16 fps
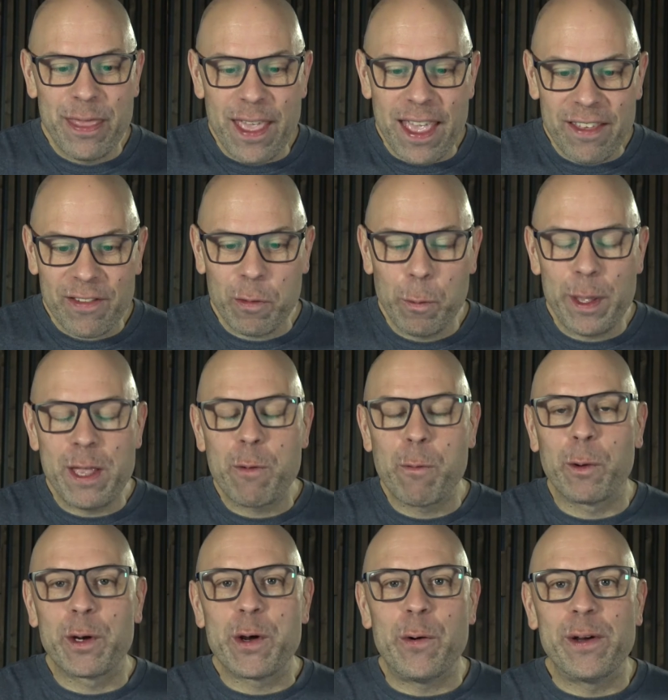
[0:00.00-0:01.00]
This week,
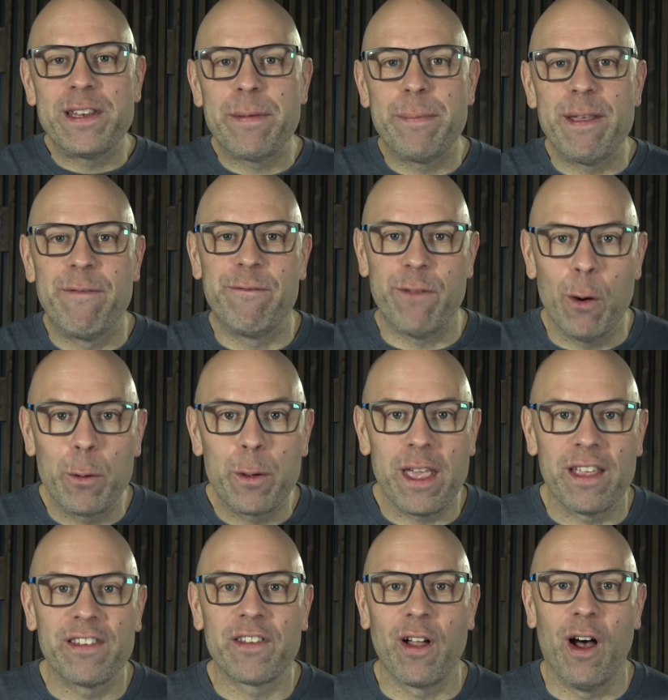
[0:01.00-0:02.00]
we're going to be
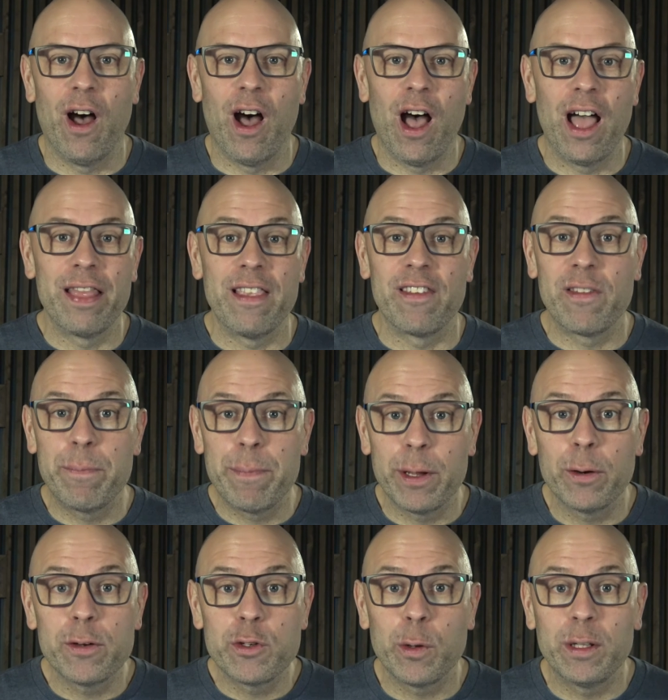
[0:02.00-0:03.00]
focused on the
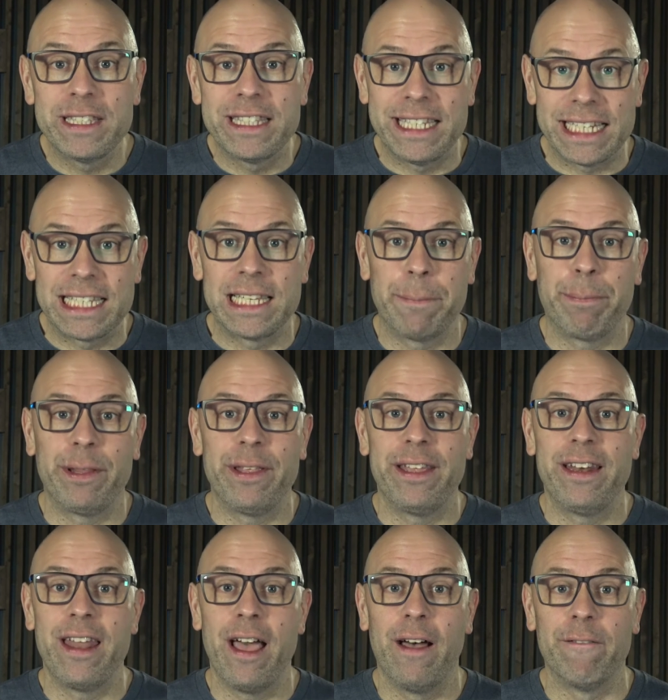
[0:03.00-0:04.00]
spiritual
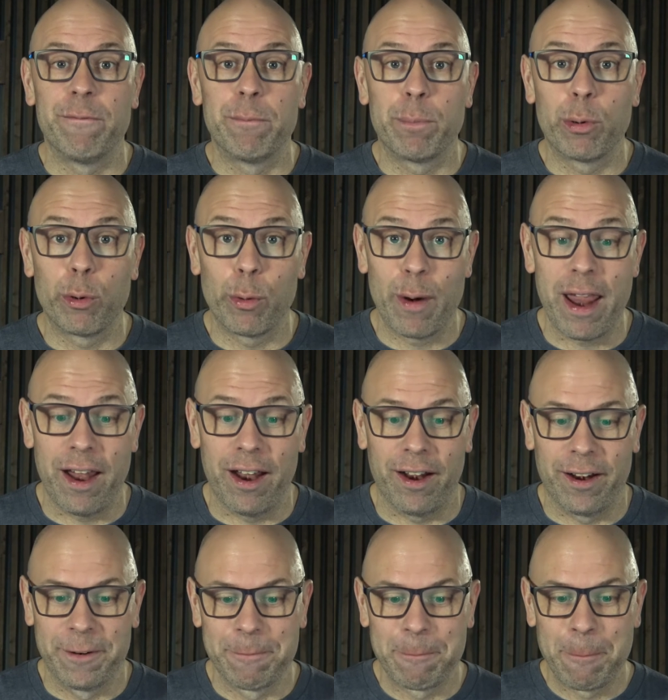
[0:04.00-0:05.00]
discipline of
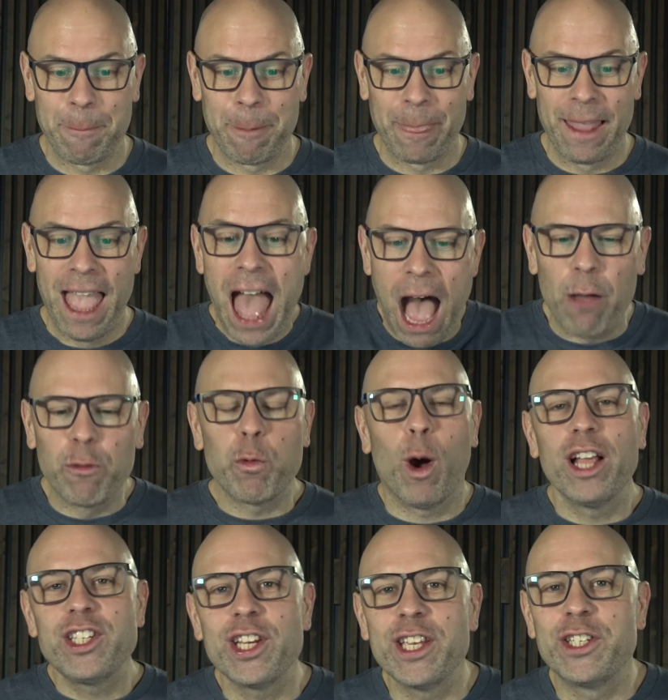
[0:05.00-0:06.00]
prayer. I was
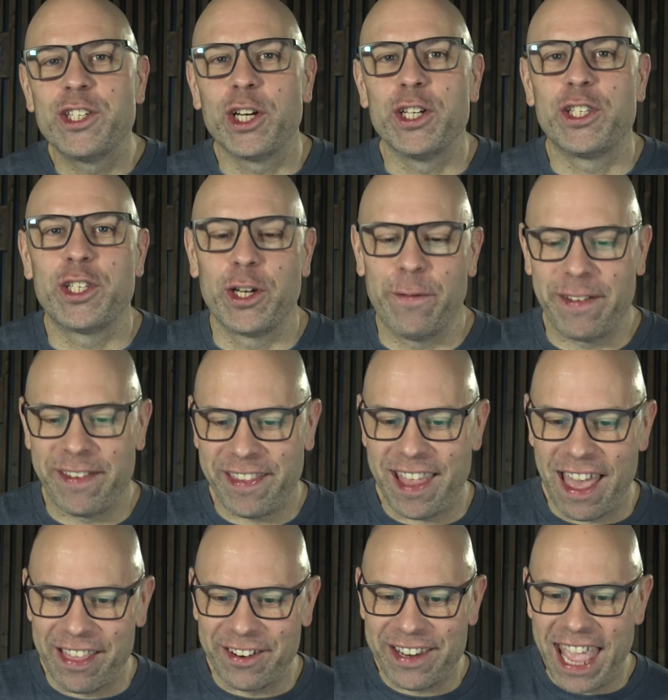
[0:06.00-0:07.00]
watching a church service
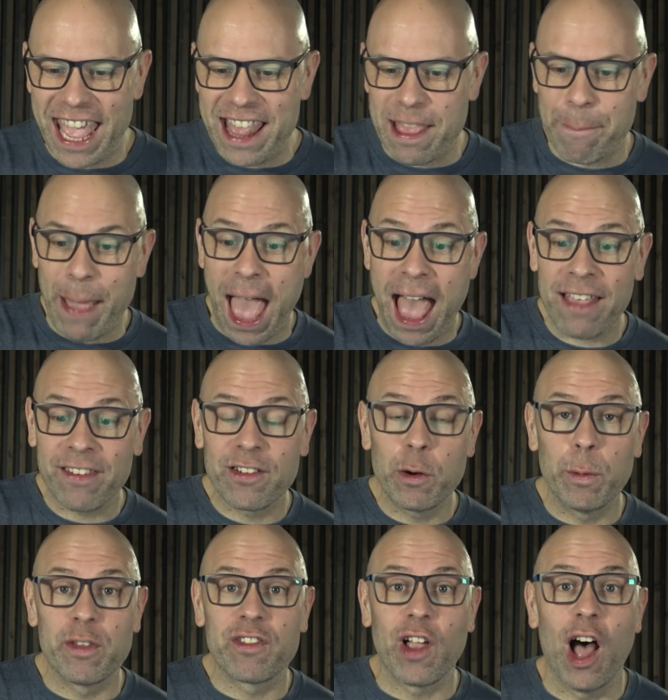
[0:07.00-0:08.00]
the other day, and the
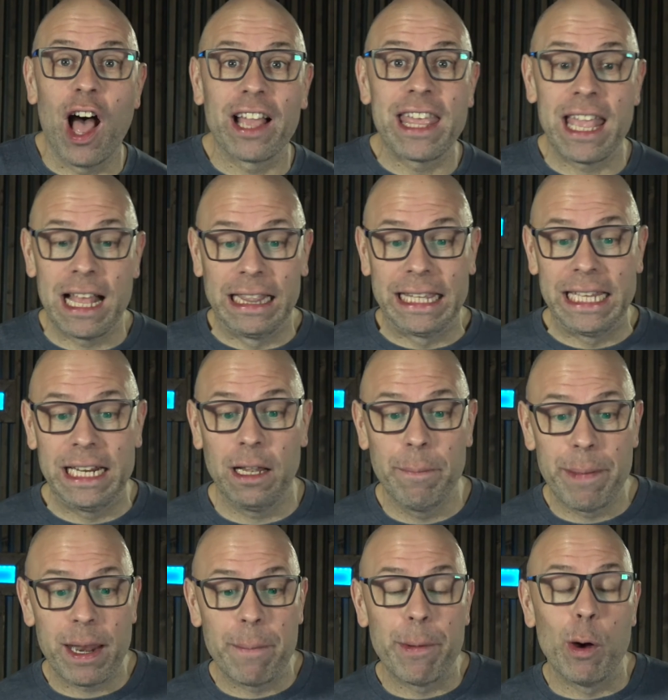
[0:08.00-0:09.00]
pastor was talking a little
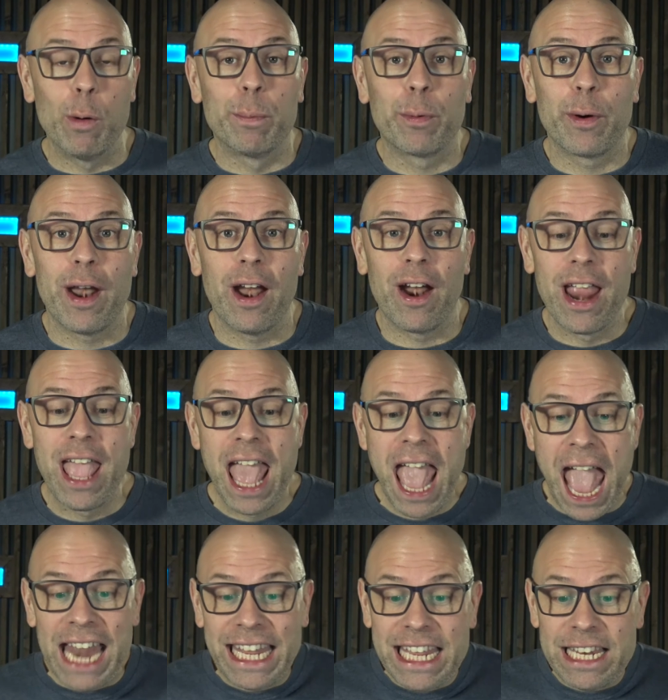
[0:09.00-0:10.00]
bit about prayer,
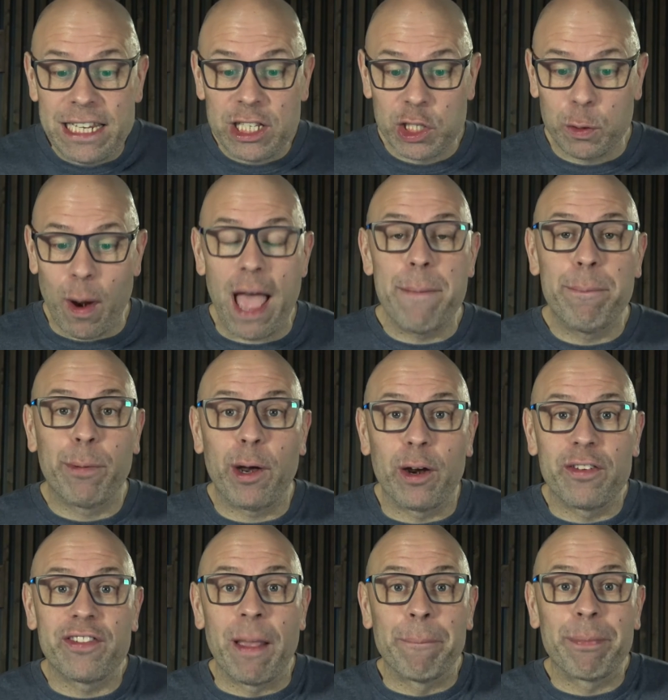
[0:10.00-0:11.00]
and he described
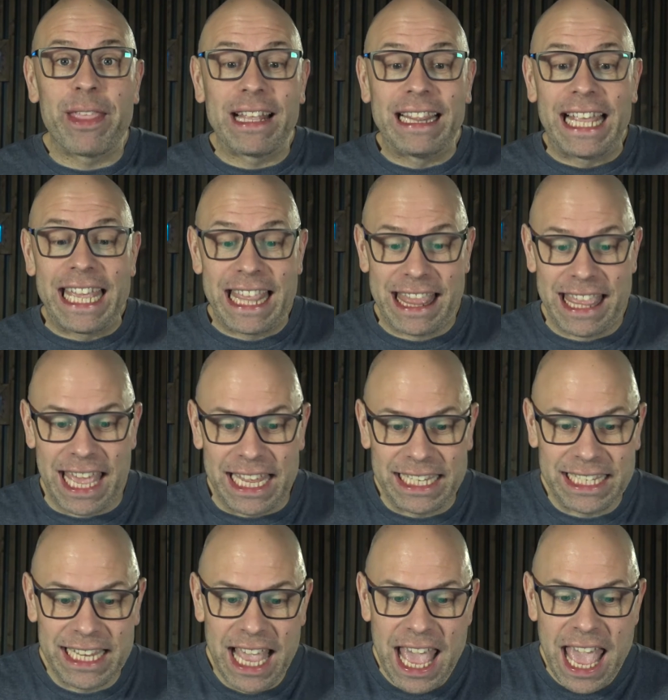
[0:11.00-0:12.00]
prayer something like
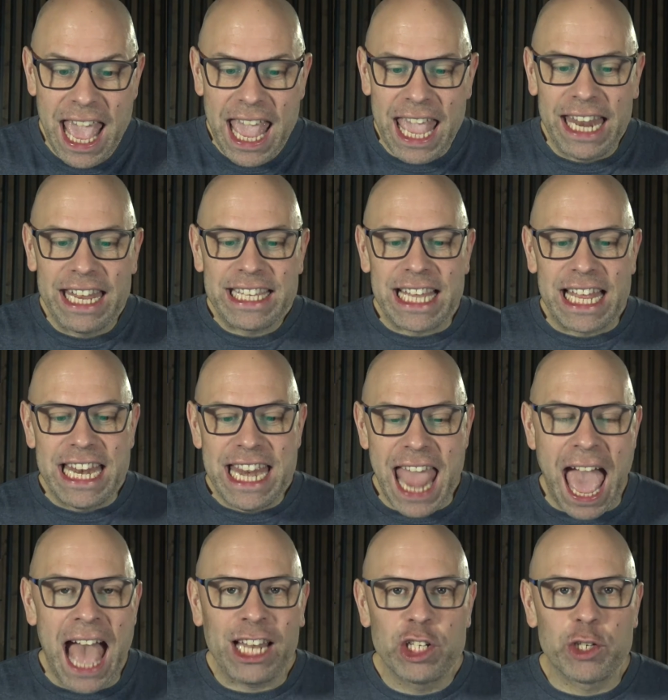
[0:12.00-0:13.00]
this. It is a
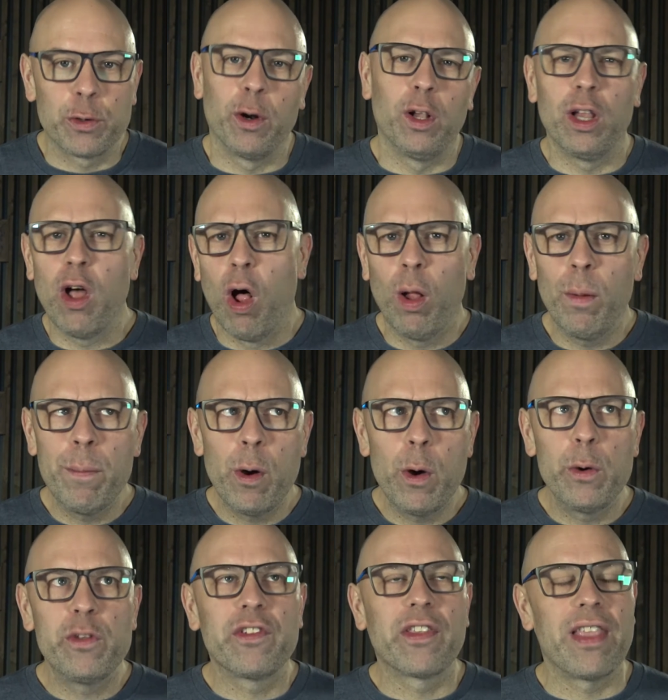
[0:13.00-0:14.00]
natural,
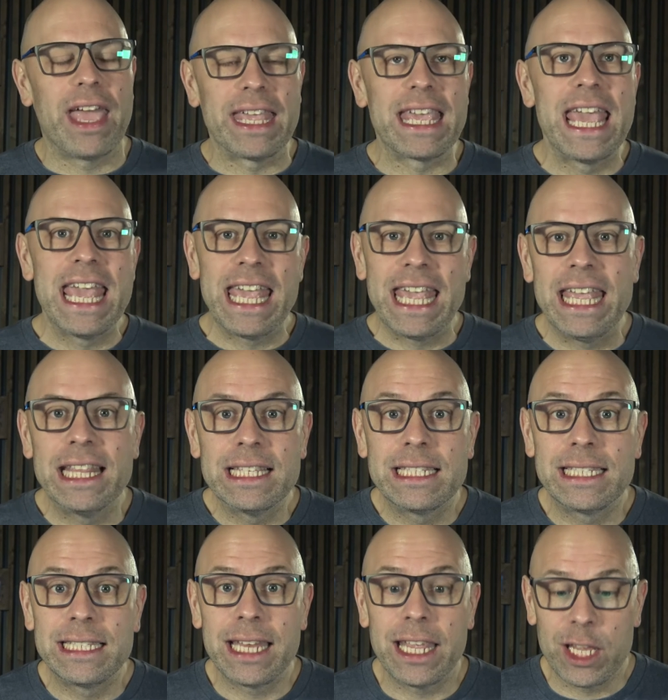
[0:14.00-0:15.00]
almost like
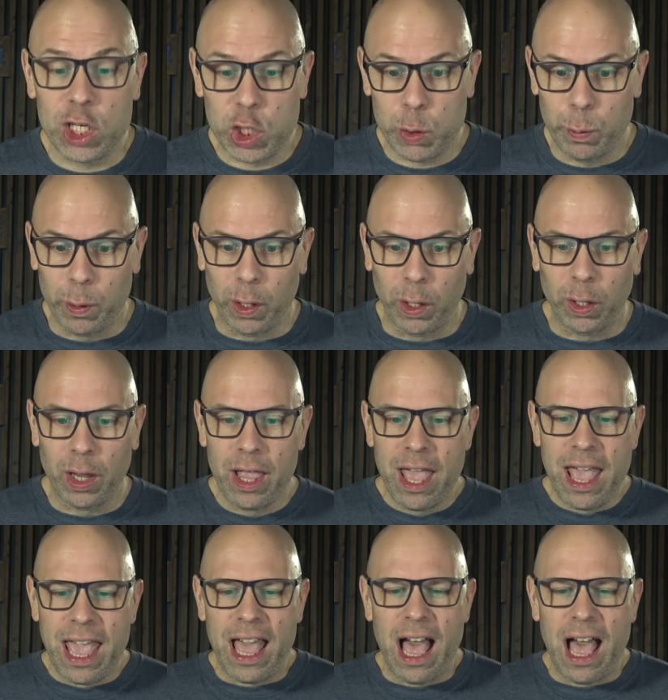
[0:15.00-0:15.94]
instinctual,